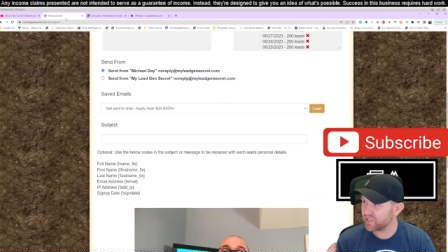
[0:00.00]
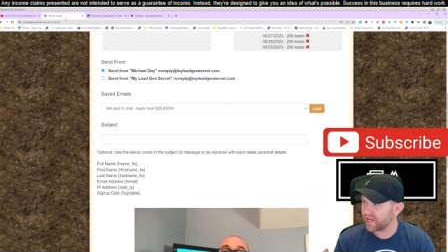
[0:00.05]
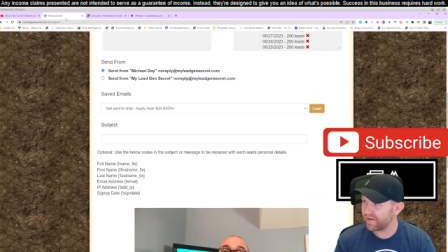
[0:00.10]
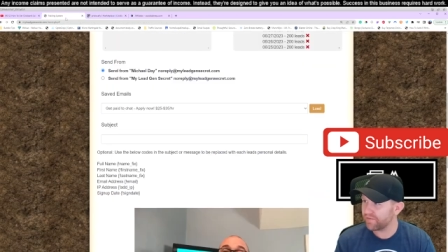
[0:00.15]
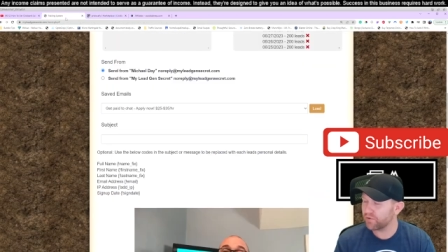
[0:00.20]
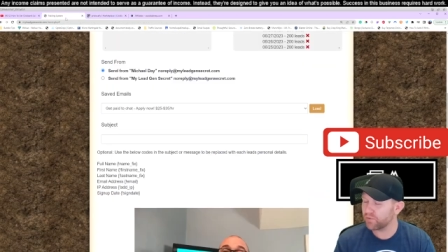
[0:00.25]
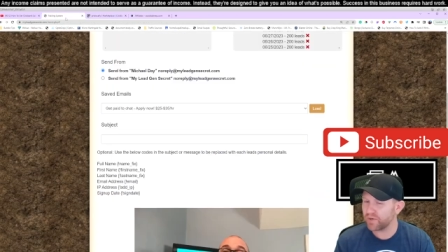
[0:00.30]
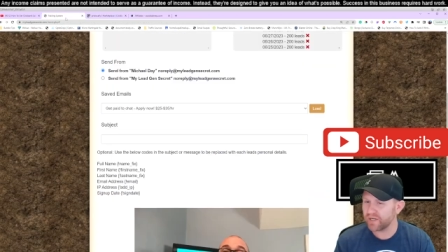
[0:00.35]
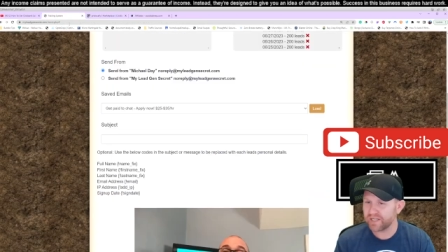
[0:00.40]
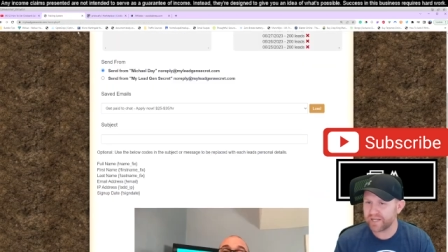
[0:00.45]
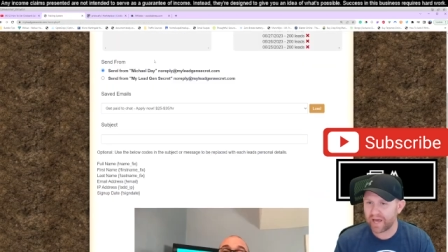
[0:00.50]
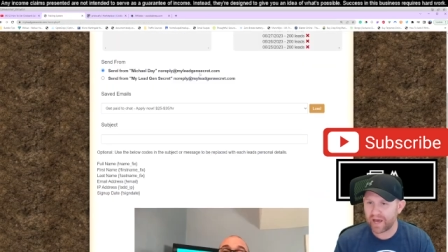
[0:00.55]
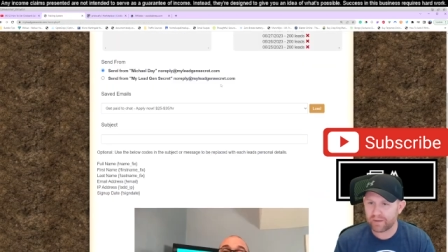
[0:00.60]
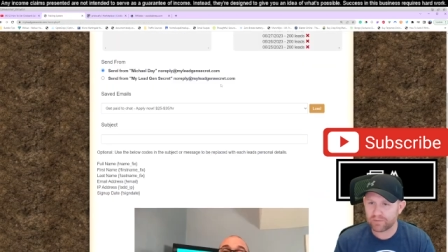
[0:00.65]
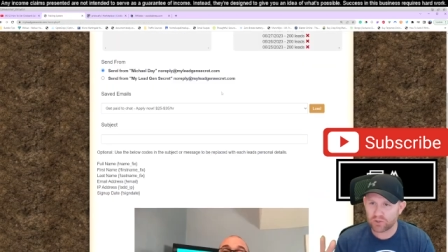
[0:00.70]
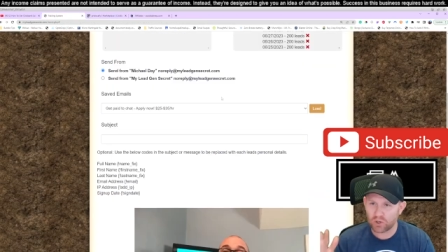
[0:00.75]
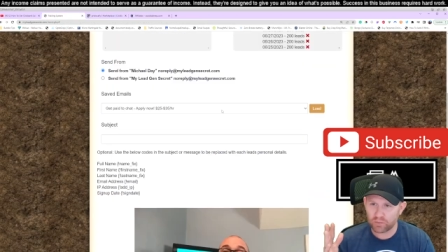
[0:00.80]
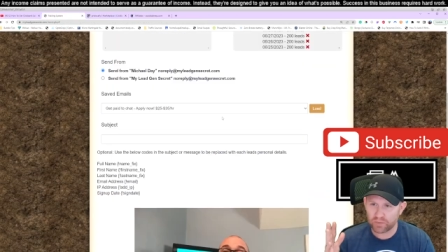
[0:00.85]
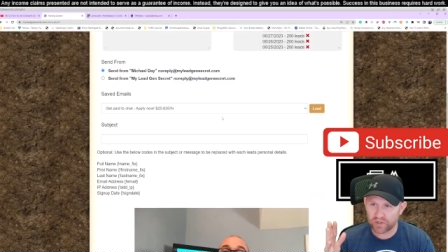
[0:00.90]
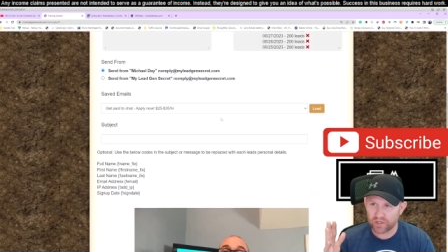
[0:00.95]
just going to have three
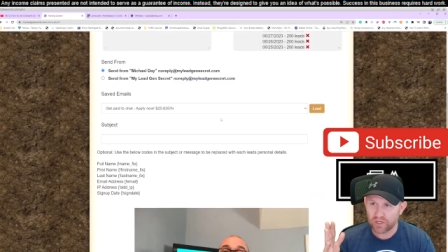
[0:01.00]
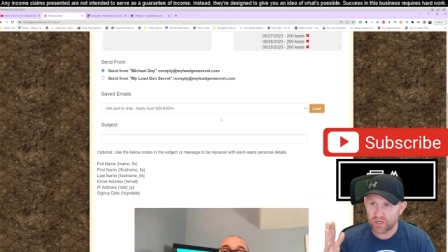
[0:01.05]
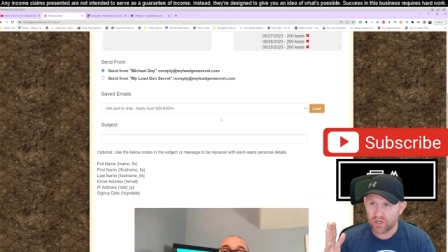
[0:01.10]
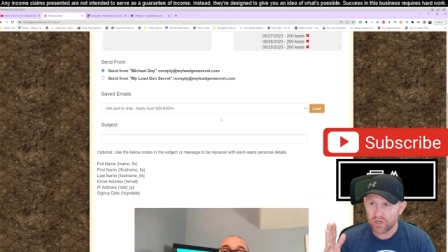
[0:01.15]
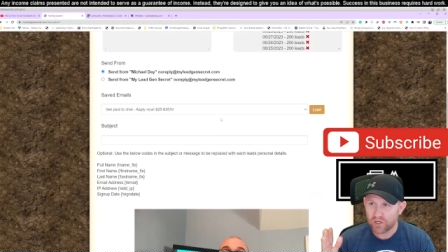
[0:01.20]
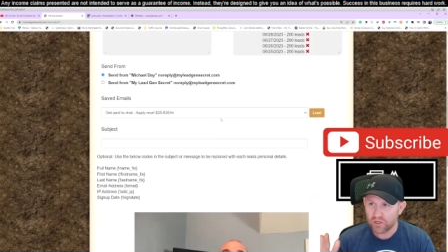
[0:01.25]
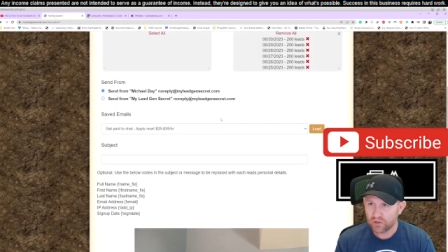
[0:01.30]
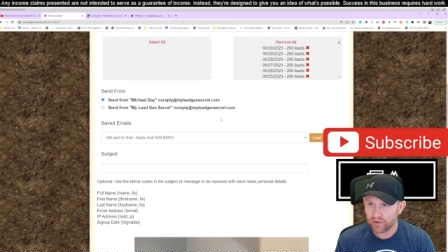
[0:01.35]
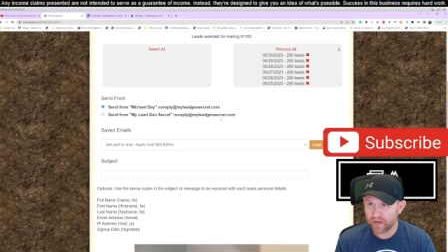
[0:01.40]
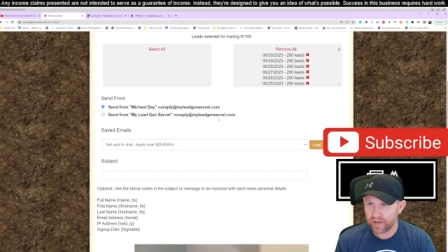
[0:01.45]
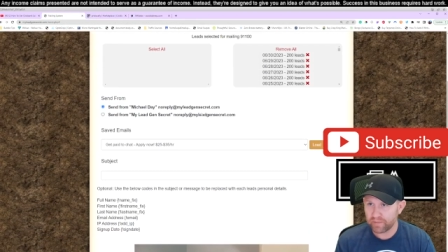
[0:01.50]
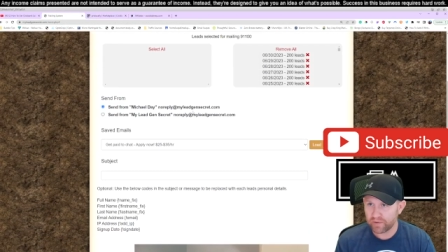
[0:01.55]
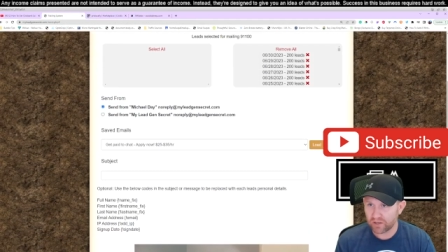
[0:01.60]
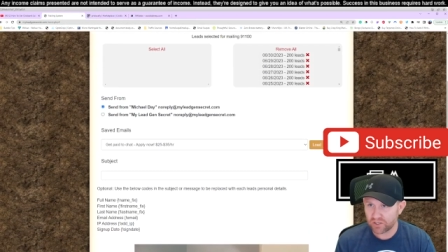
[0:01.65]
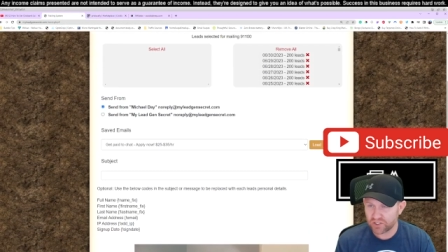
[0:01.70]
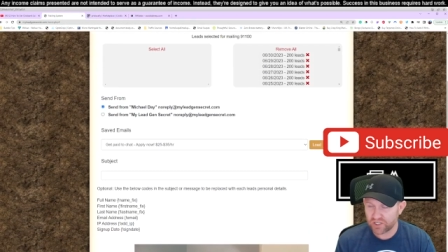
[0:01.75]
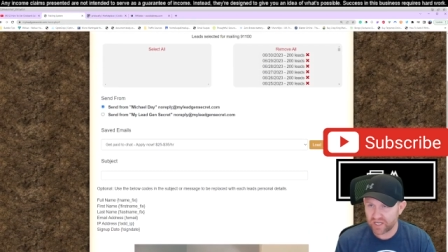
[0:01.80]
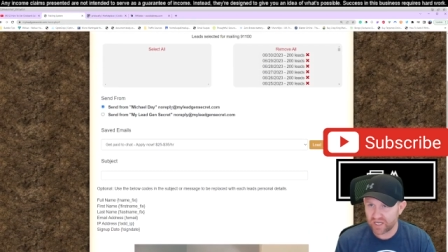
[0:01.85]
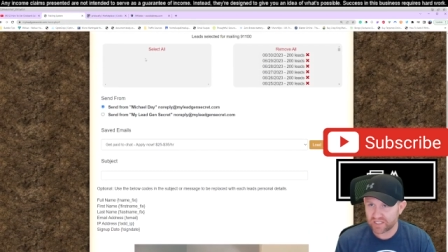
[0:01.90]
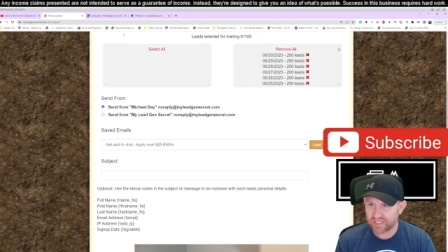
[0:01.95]
tabs open. Your M L
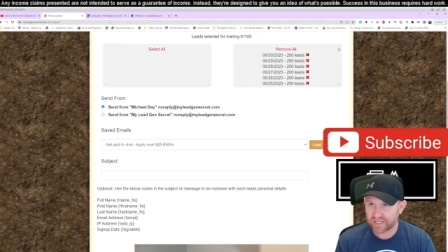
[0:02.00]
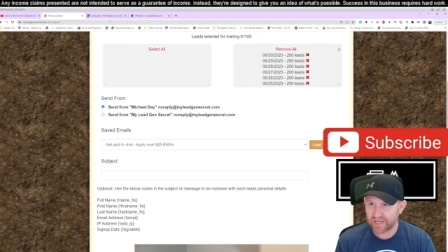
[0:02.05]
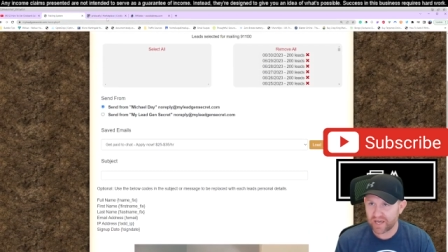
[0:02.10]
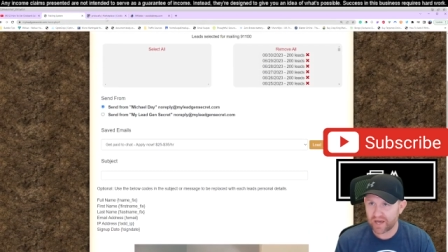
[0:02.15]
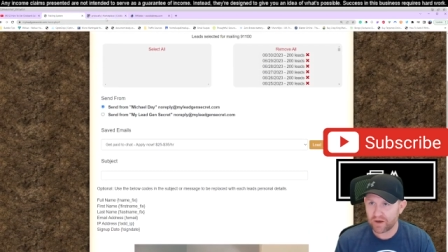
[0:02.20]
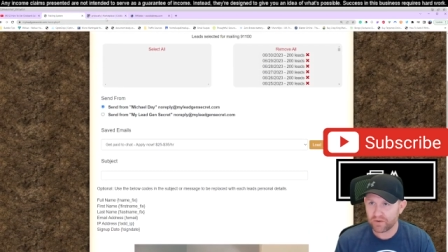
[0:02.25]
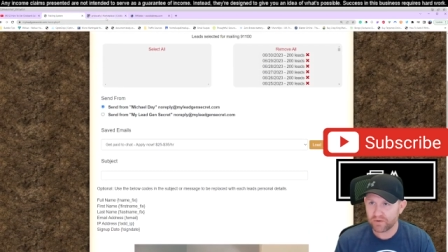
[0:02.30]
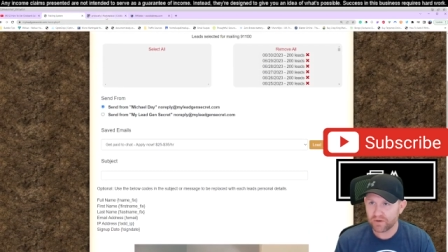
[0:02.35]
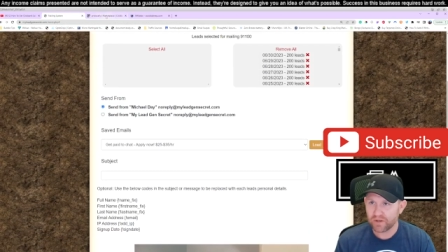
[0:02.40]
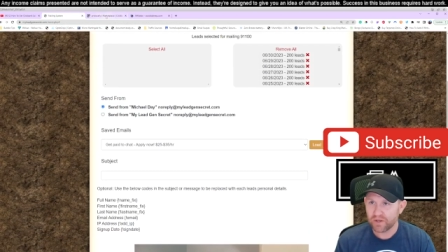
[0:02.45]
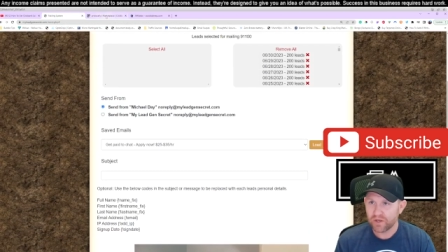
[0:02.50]
G S account,